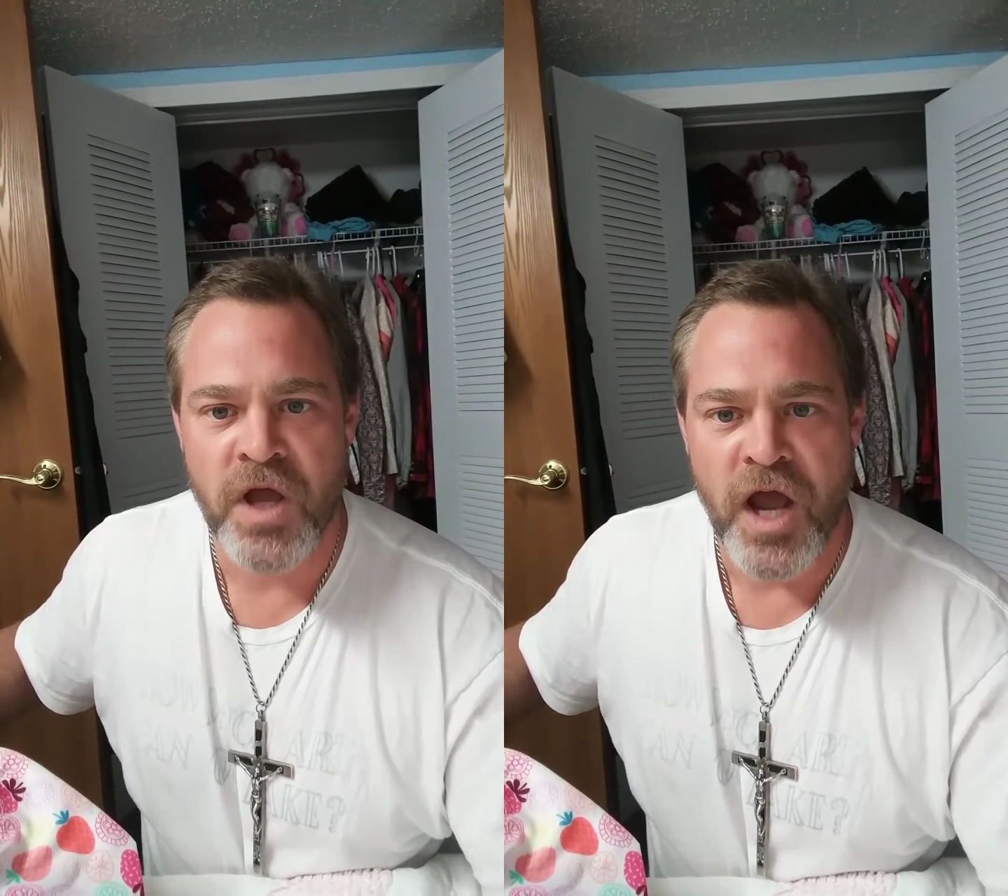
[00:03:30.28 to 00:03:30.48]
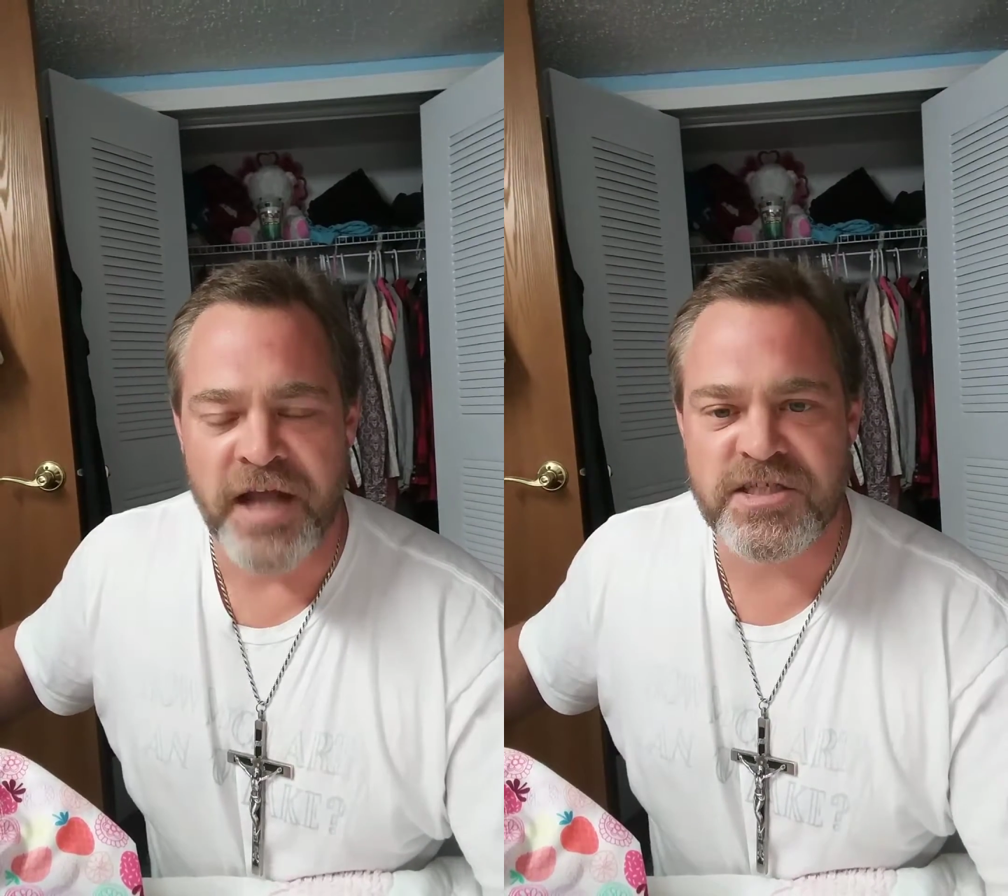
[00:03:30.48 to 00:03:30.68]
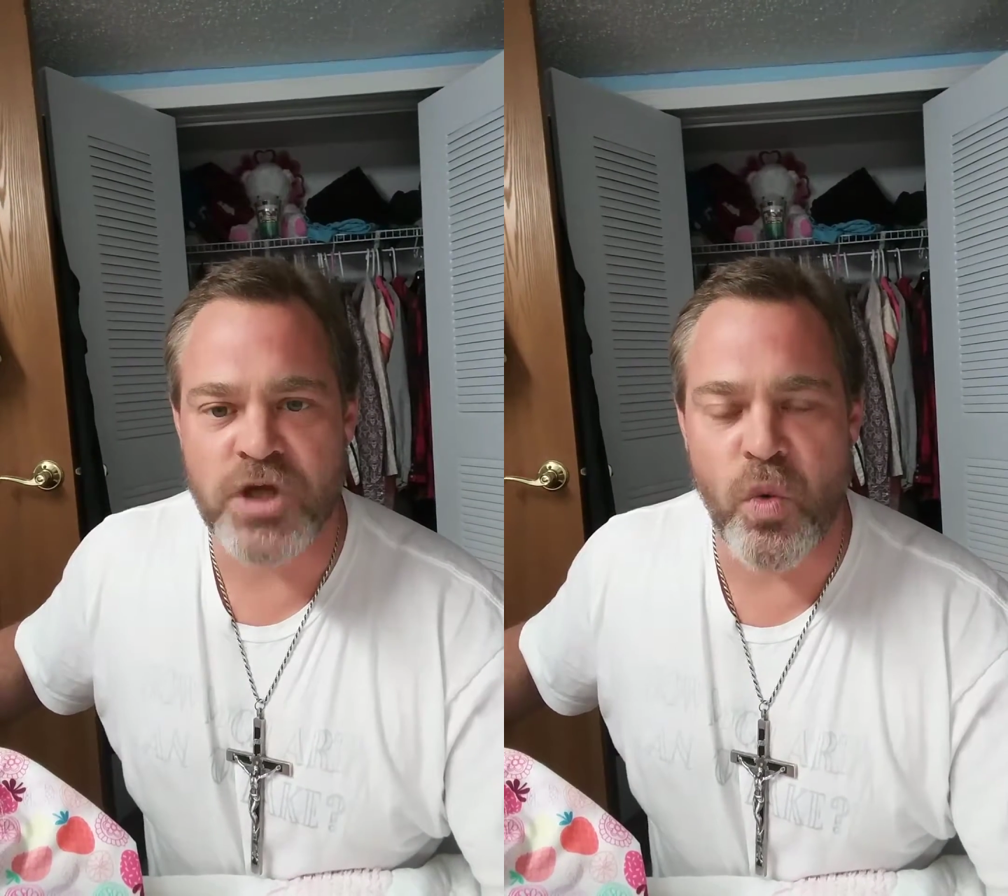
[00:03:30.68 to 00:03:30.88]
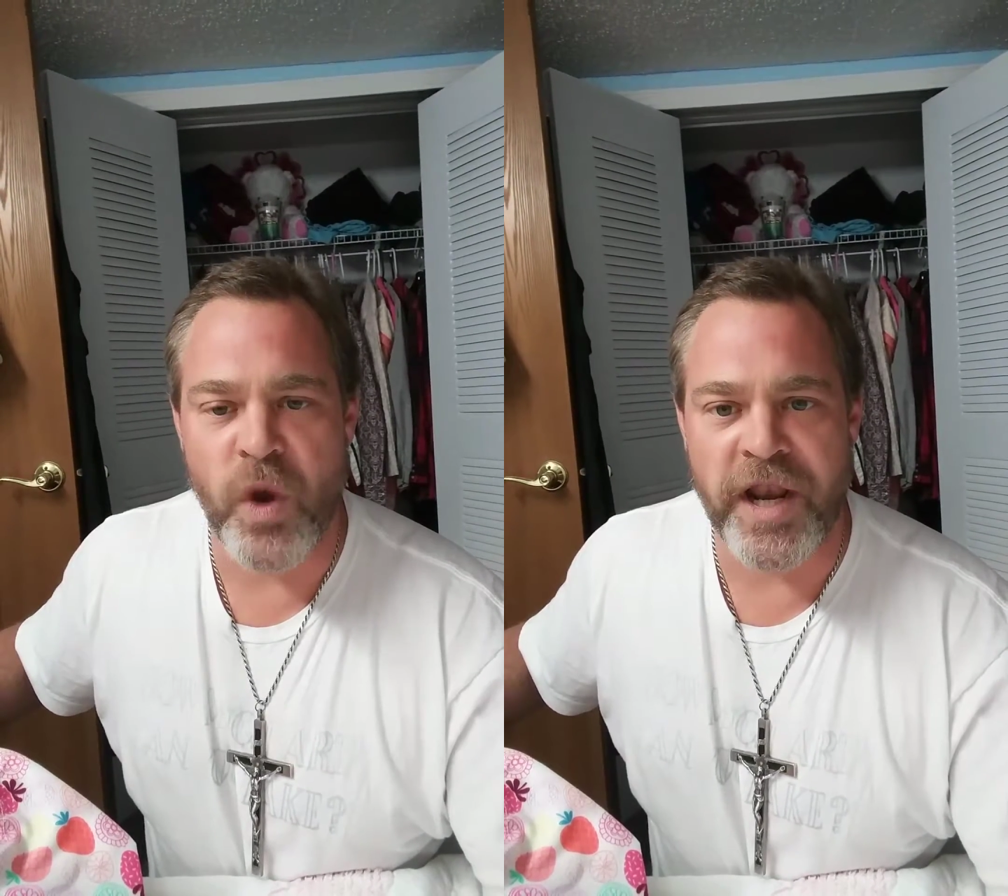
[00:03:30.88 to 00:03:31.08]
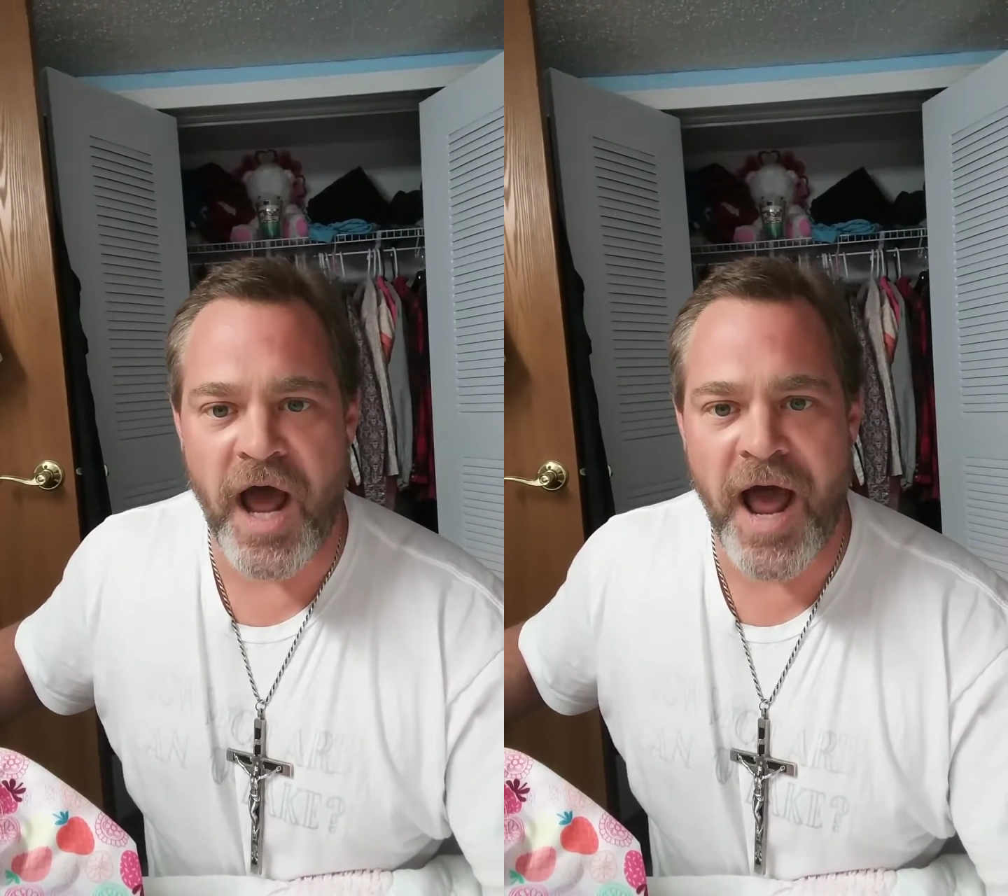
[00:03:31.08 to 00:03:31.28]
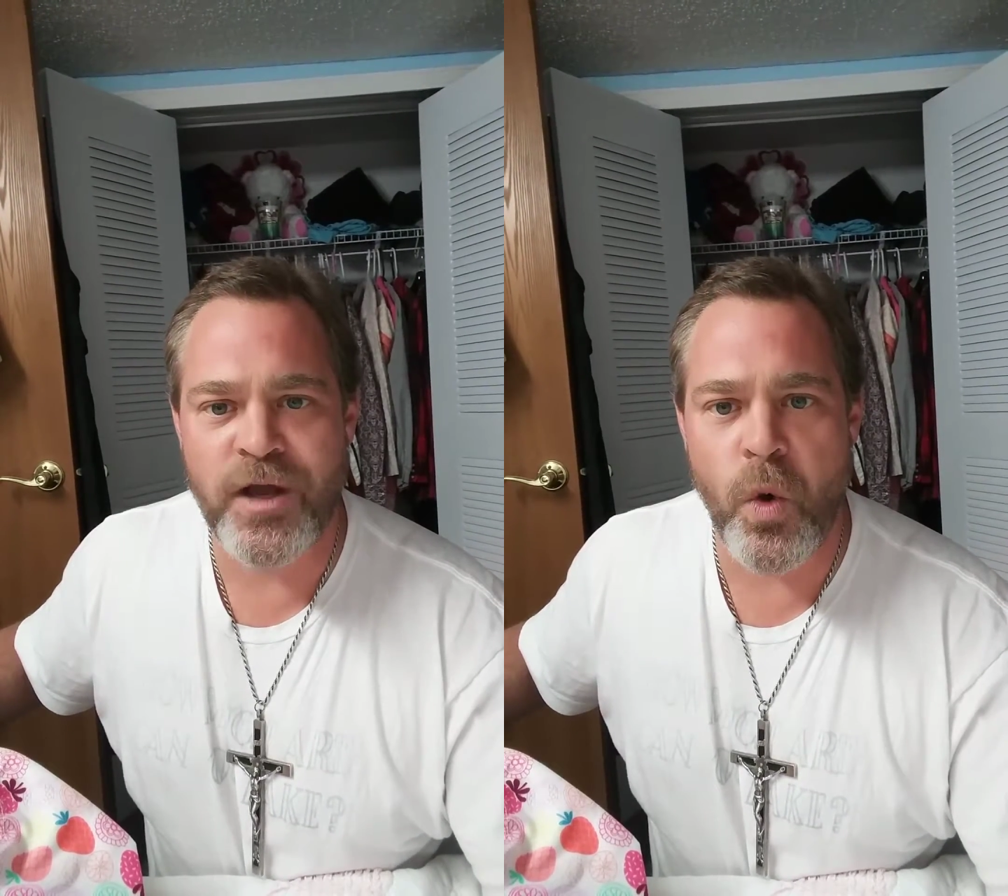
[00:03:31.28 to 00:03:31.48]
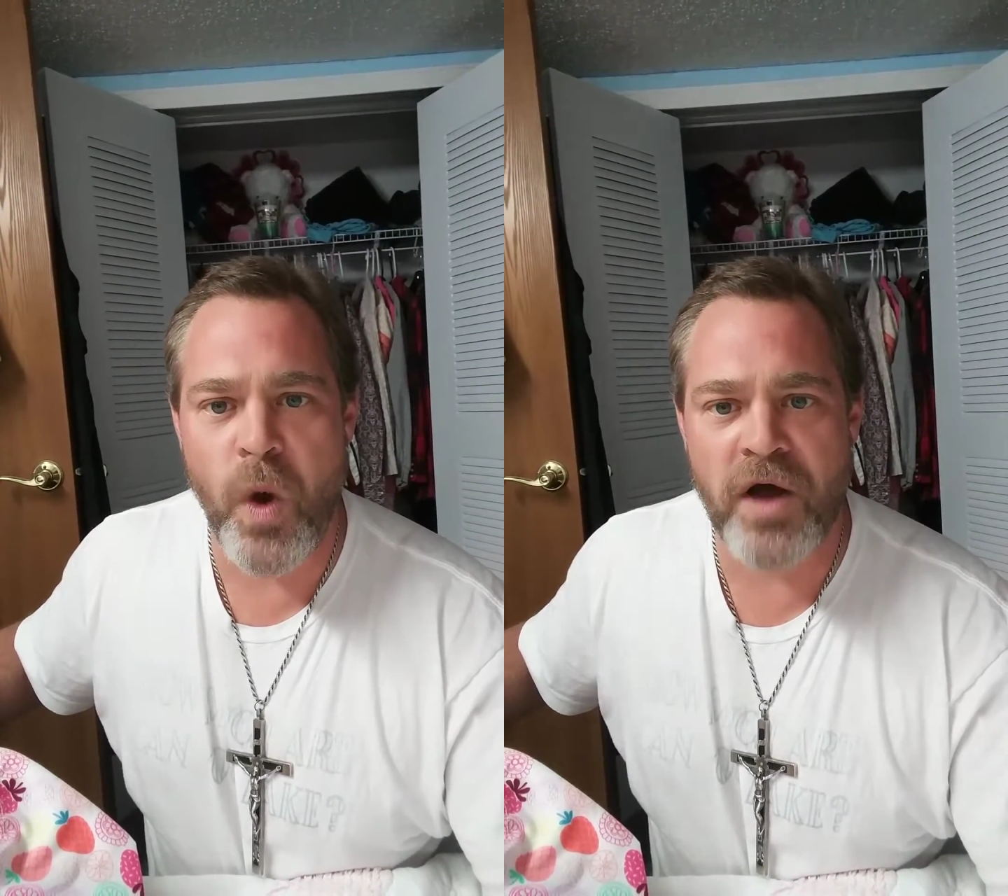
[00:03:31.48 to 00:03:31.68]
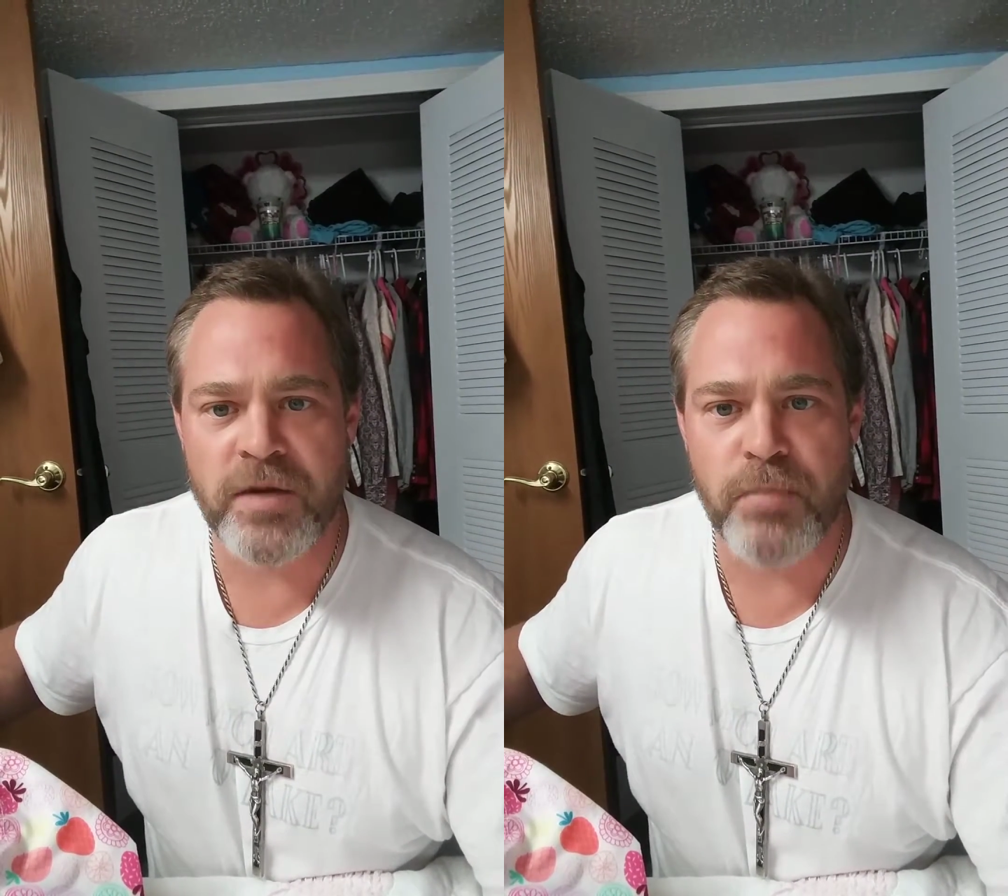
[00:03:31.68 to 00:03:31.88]
And so when I go
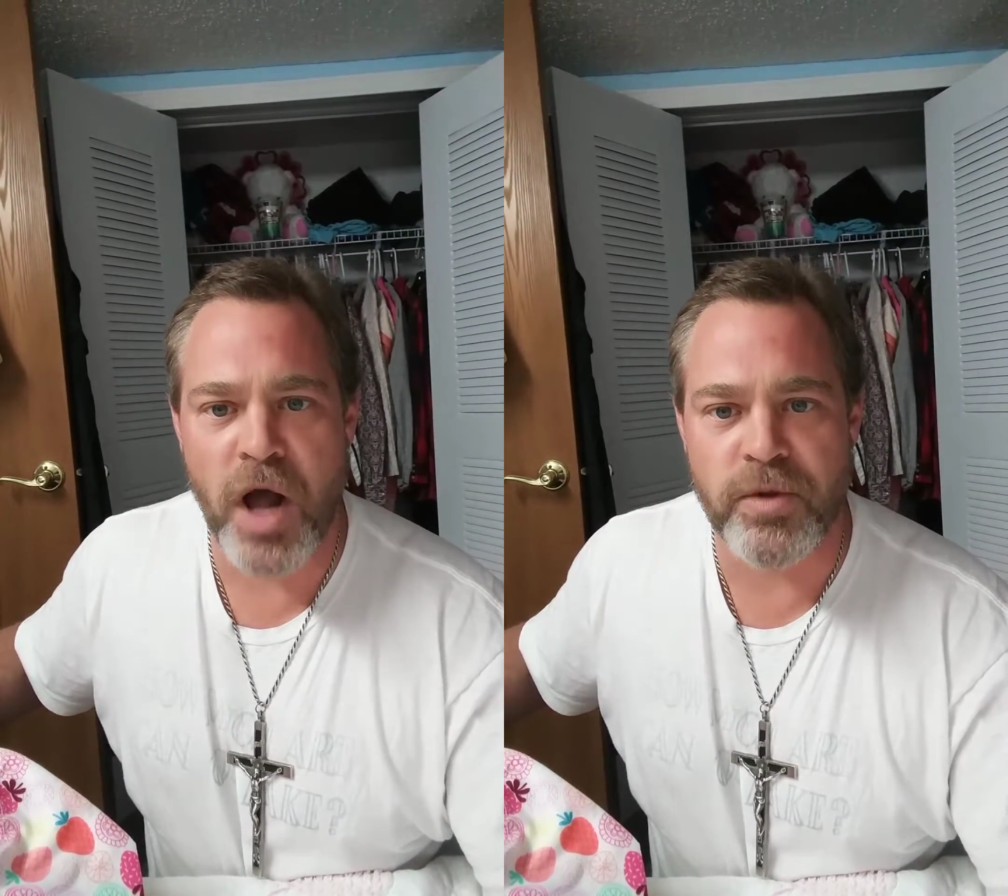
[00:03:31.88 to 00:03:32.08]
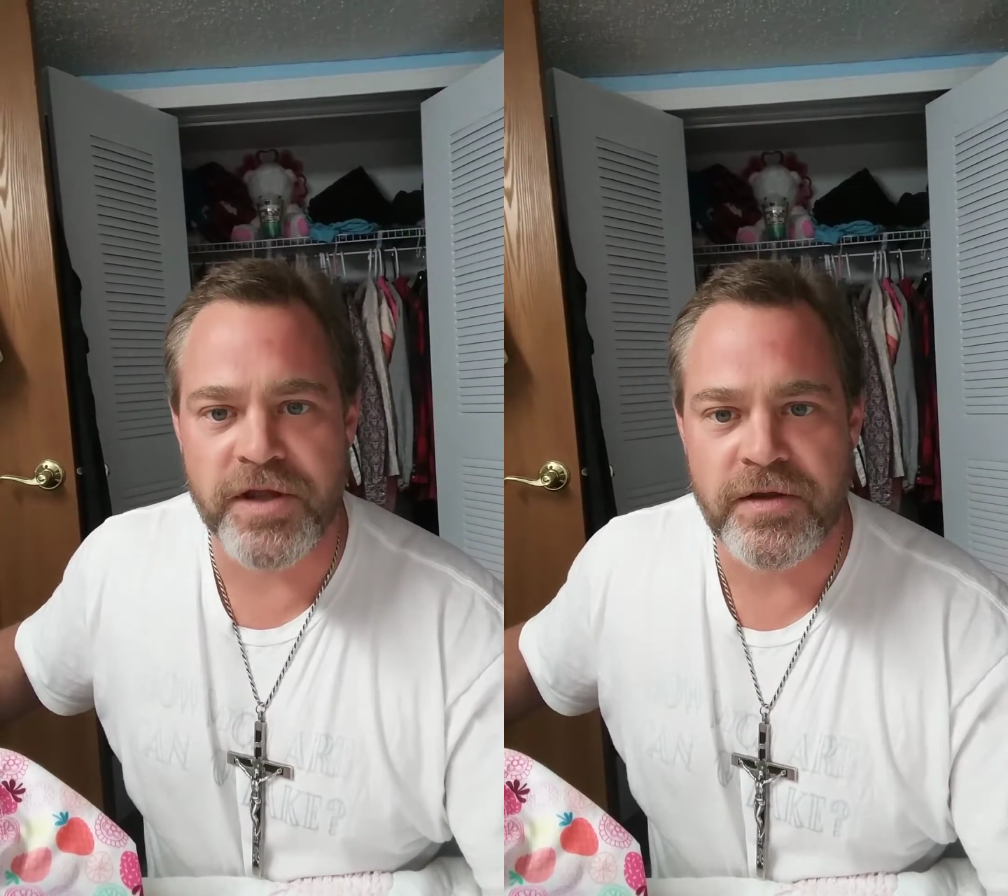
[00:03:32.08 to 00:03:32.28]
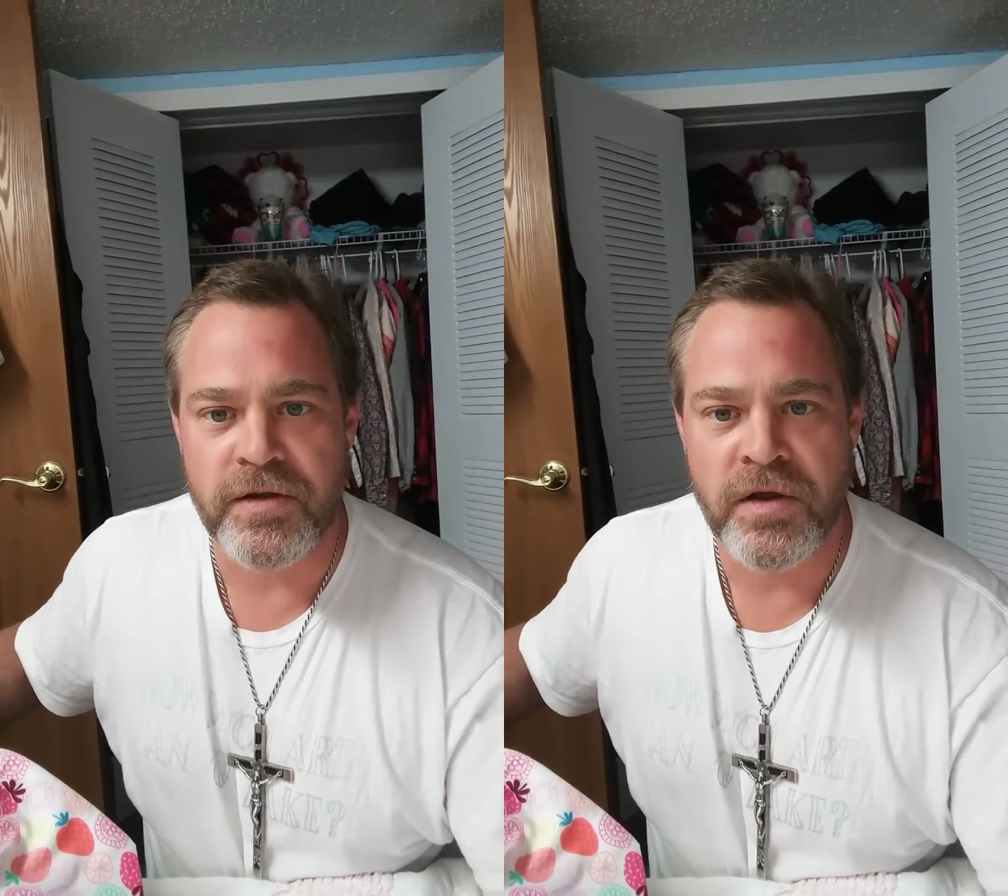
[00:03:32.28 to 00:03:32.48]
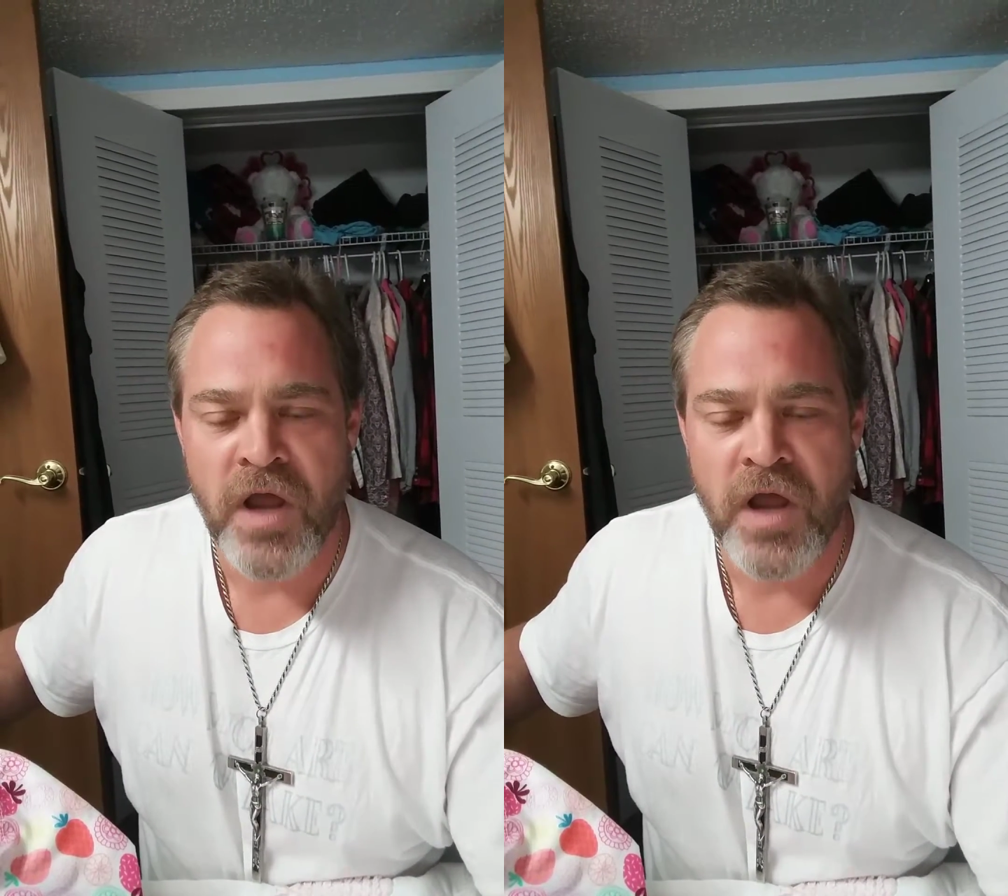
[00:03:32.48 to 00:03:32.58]
out in public